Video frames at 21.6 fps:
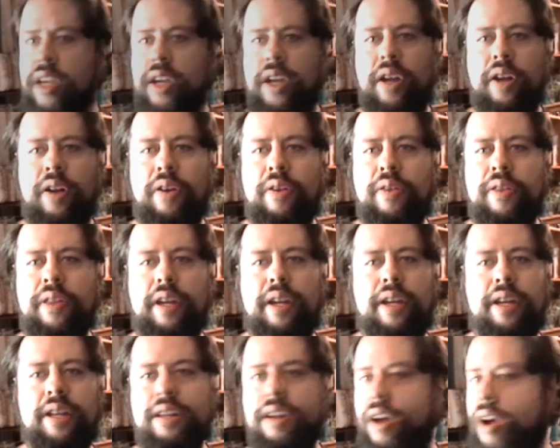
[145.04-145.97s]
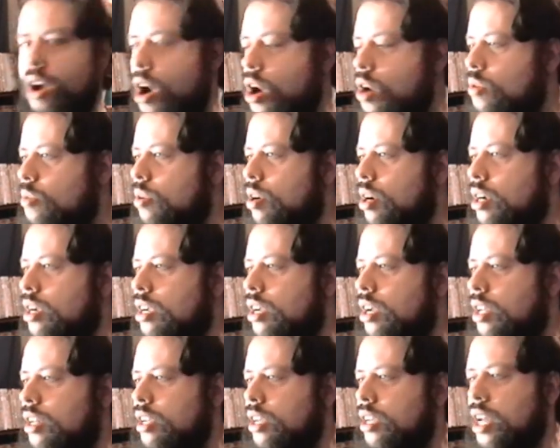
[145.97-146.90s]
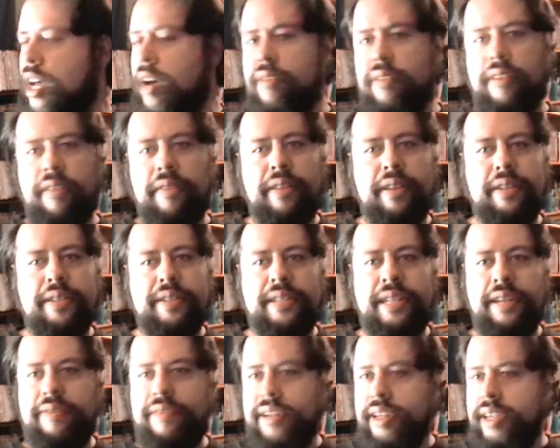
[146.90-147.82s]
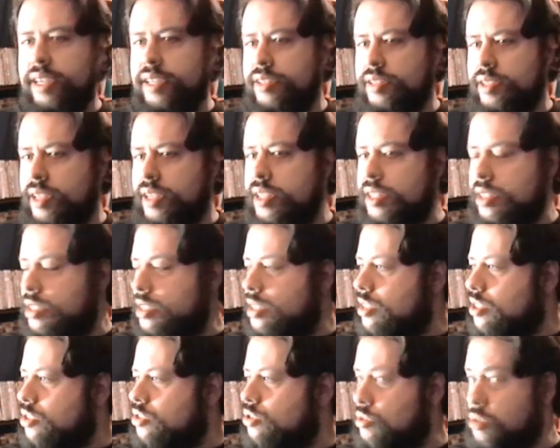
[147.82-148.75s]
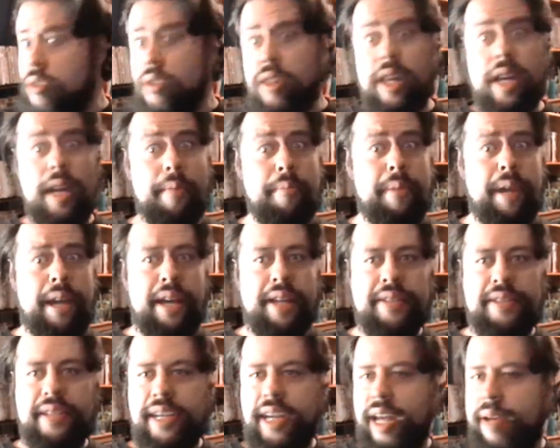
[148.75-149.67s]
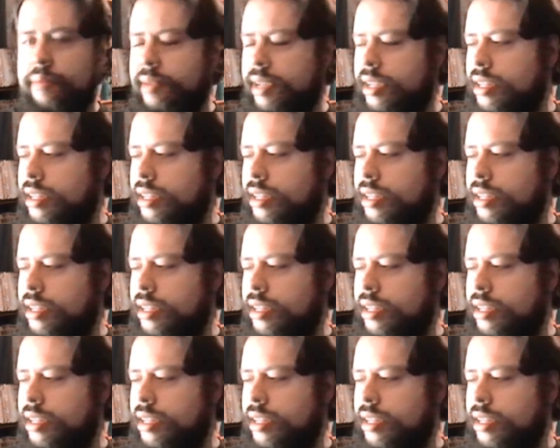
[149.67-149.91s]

You know, the artwork on the cover of this DVD is truly amazing.